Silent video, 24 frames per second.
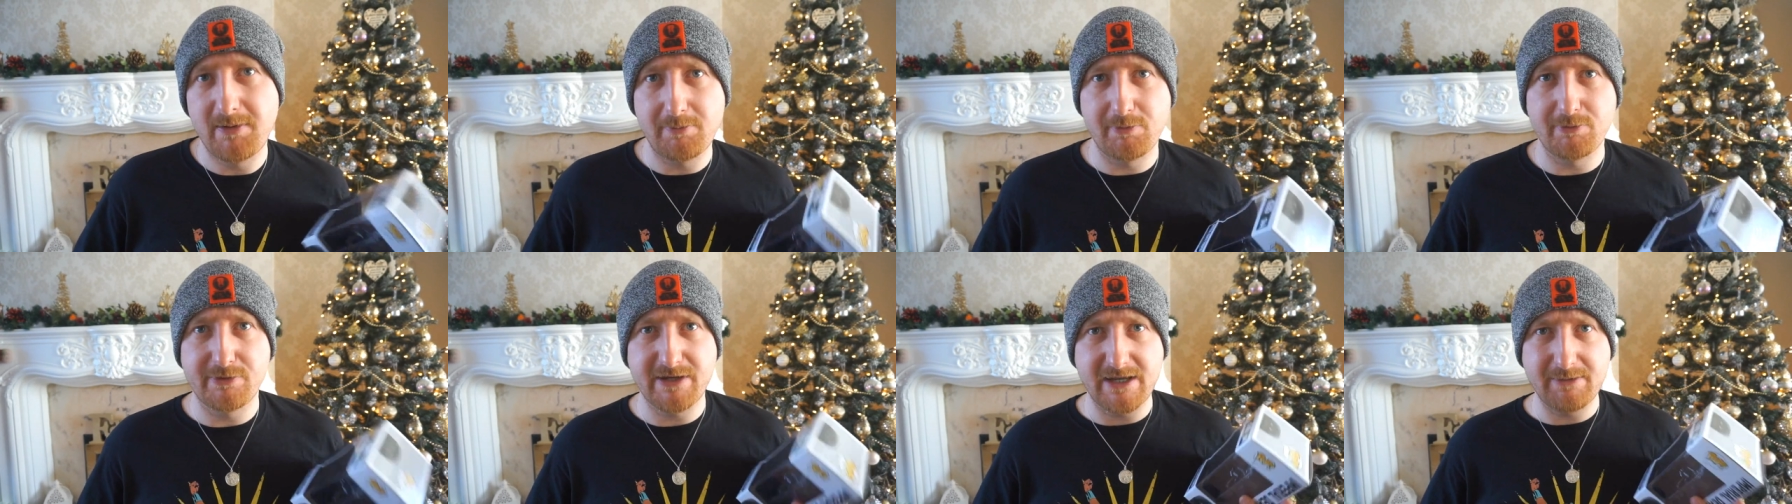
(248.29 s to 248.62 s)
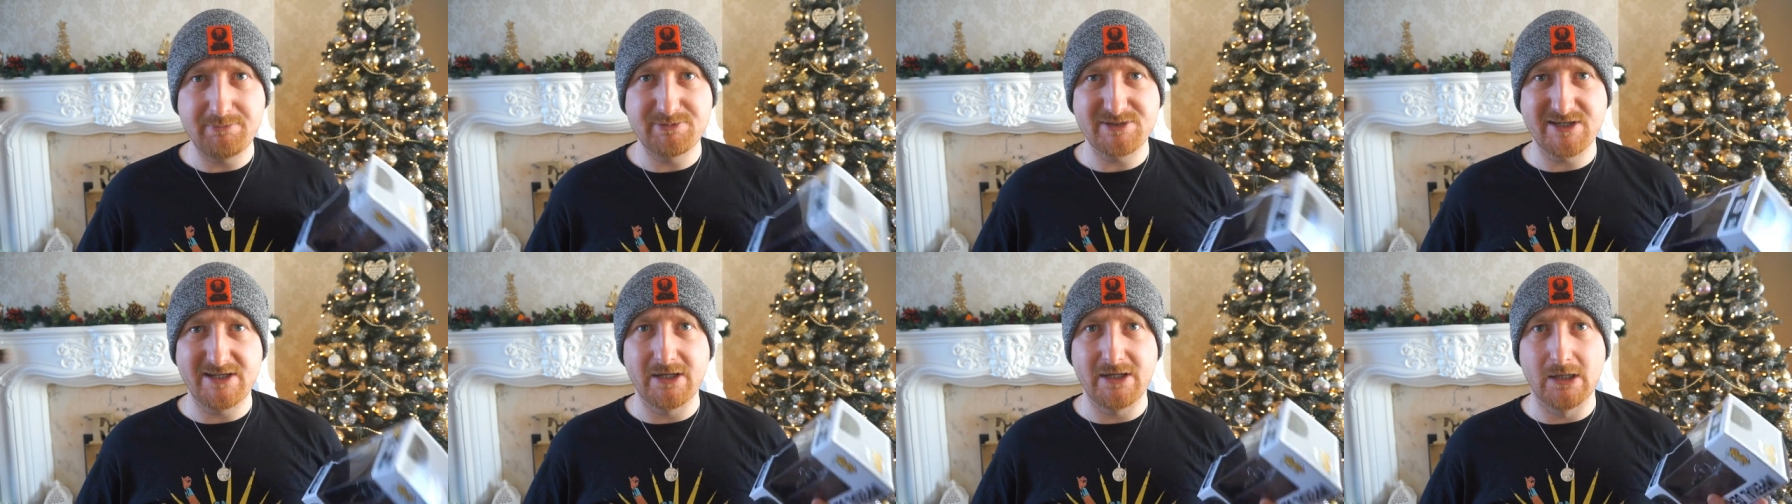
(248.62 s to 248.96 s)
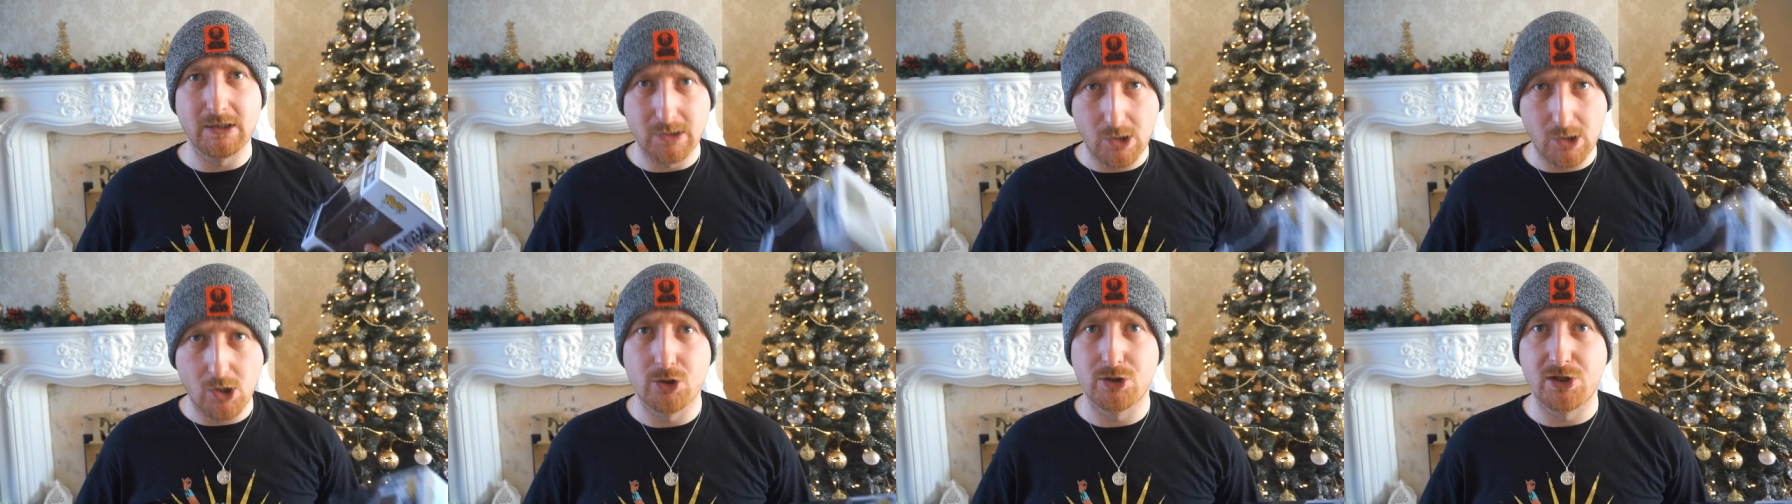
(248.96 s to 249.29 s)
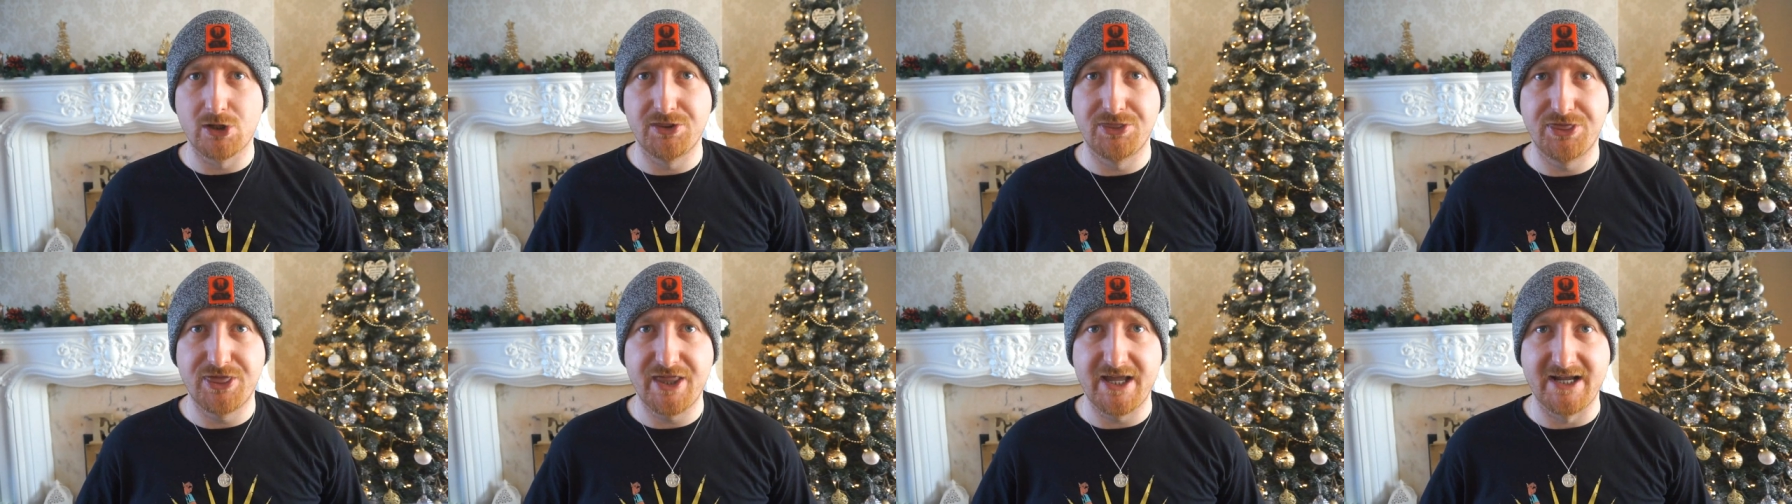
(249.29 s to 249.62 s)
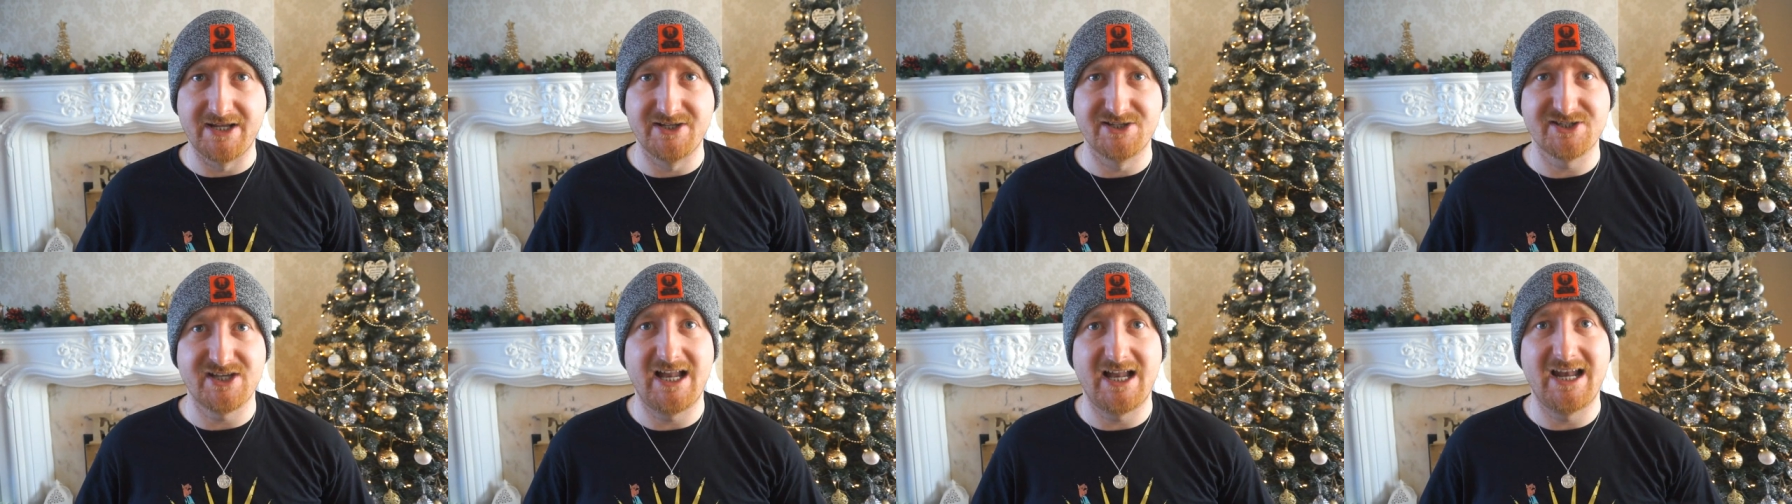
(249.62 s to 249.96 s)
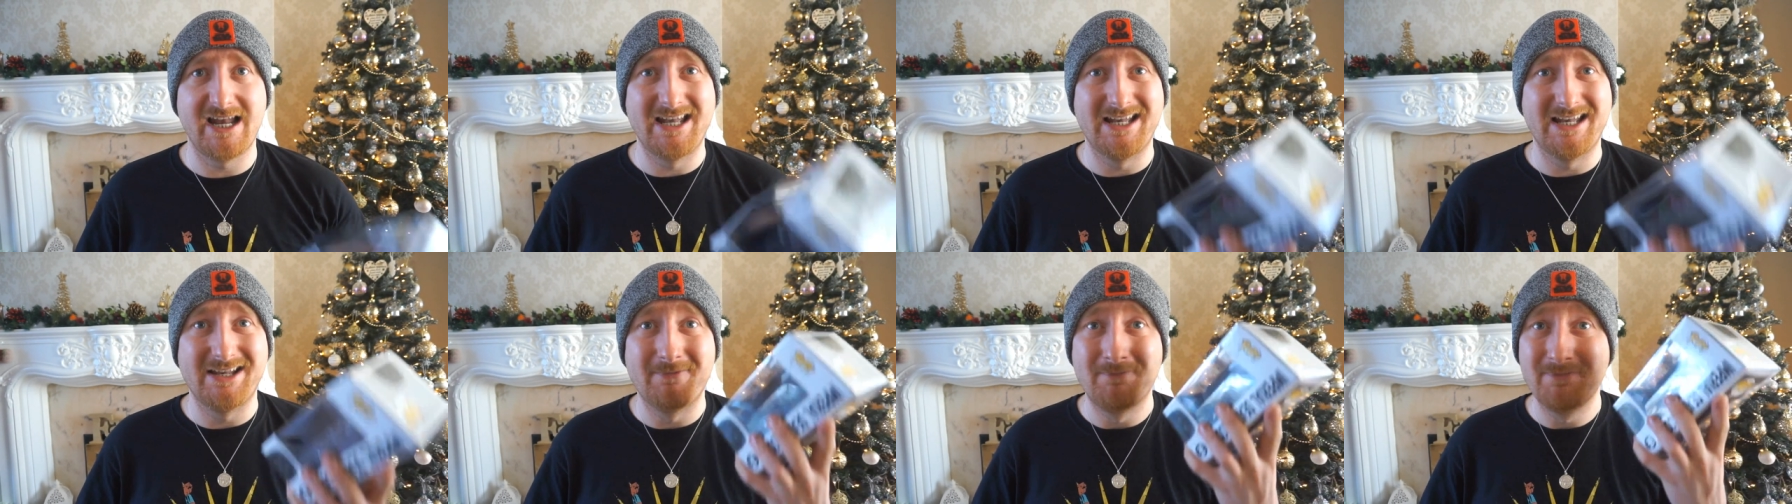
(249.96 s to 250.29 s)
people keep saying a lot of good things,
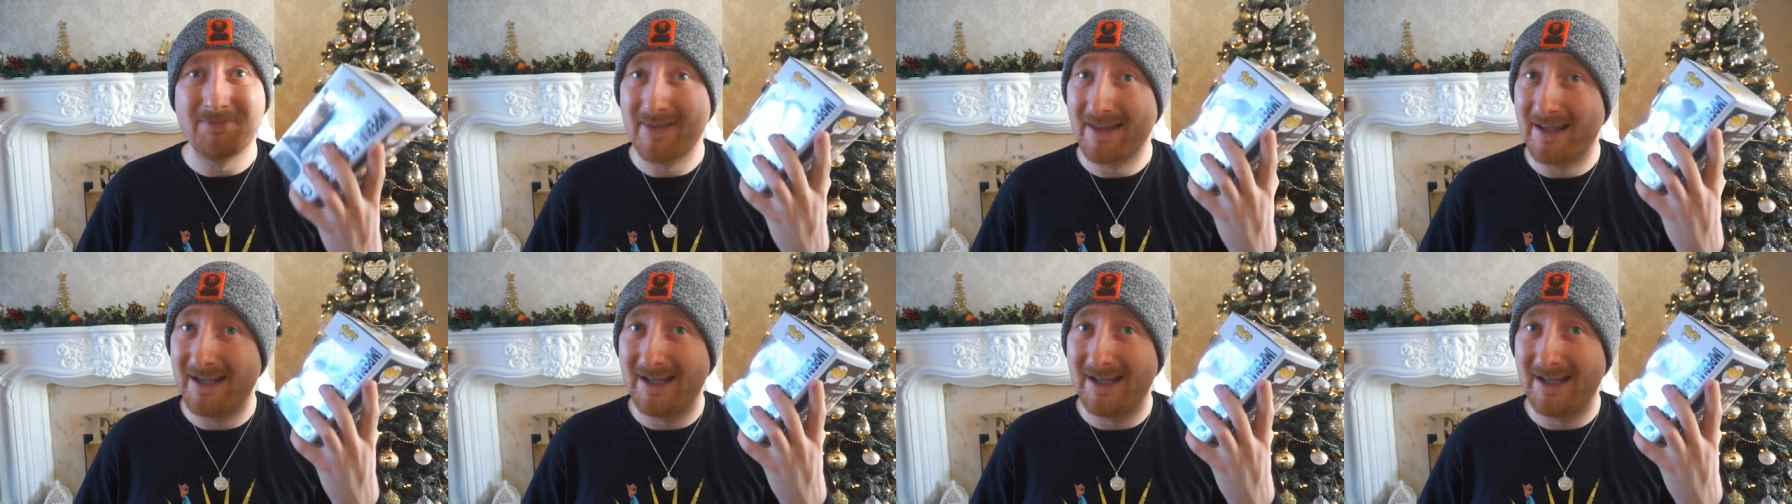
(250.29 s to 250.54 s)
and